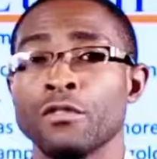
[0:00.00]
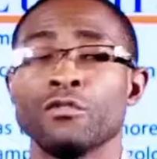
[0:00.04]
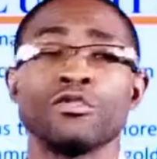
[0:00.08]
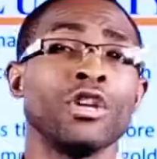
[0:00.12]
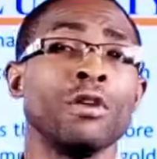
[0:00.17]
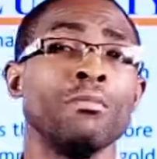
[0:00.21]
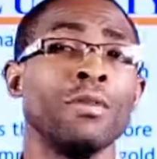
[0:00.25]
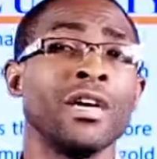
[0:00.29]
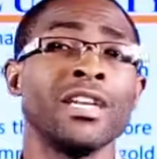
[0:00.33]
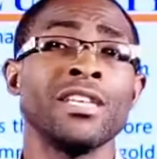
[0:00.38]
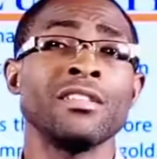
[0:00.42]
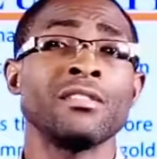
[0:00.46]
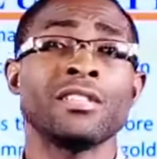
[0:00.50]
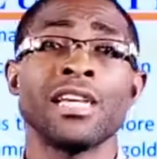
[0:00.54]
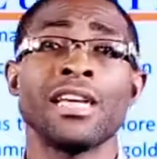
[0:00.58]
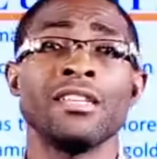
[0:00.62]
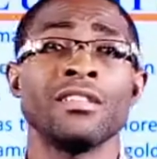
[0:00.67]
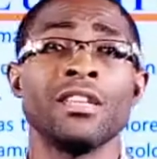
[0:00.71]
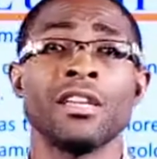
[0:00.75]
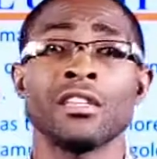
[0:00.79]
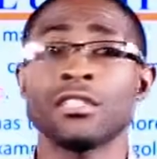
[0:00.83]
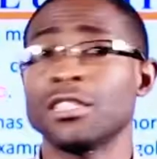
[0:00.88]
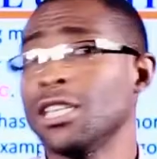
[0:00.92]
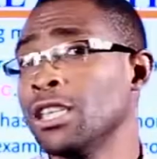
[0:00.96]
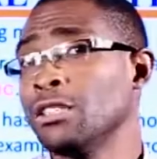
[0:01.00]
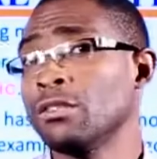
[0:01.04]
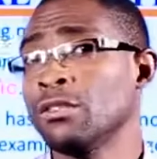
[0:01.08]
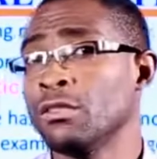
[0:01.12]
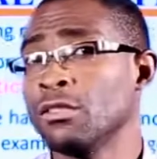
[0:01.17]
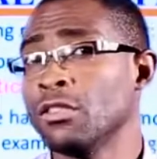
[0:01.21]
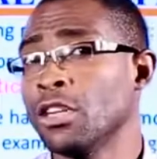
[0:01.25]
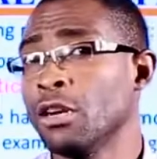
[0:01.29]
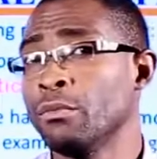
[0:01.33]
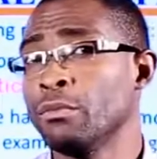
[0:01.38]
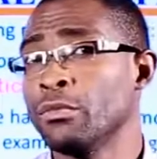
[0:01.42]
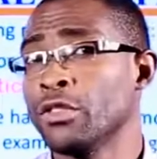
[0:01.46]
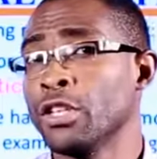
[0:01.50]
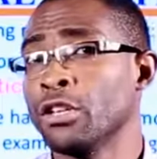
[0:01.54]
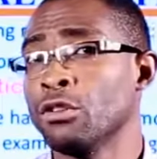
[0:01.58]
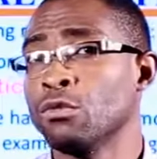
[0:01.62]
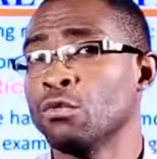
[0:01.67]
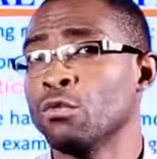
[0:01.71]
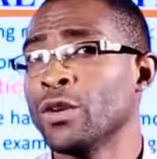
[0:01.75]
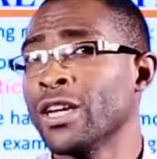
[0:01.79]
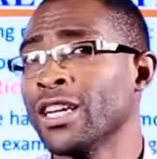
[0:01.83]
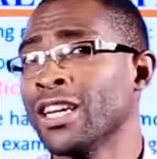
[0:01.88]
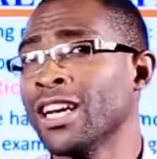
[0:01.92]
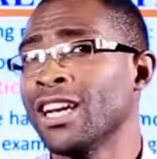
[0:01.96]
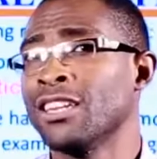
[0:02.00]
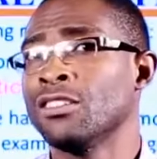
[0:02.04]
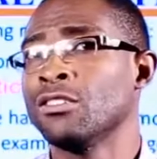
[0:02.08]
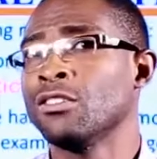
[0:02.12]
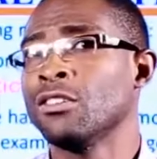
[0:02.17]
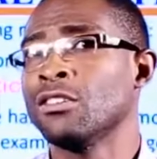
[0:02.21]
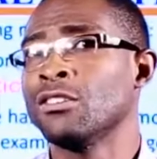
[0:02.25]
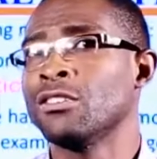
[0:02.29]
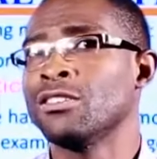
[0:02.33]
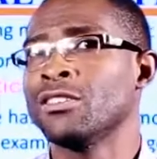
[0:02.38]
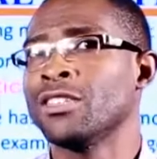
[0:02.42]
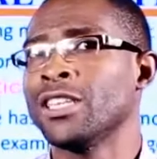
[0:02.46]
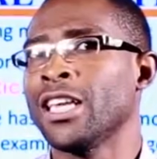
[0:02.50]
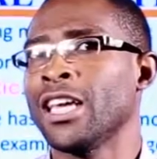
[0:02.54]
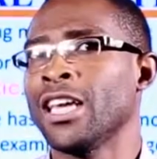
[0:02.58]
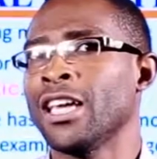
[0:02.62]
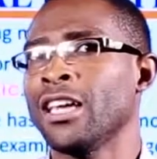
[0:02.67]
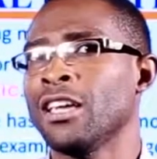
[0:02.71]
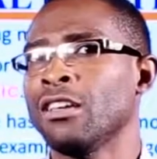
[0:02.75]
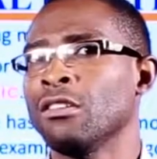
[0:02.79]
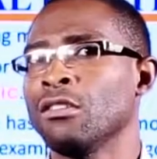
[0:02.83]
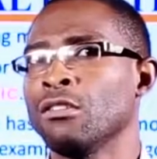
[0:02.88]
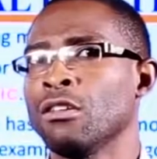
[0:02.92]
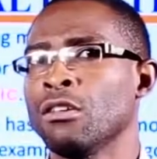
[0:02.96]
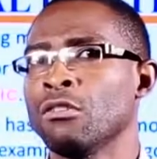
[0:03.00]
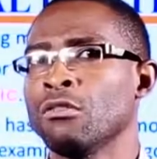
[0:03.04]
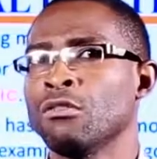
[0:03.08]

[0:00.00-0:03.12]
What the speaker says: If somebody is addicted to something, we cannot say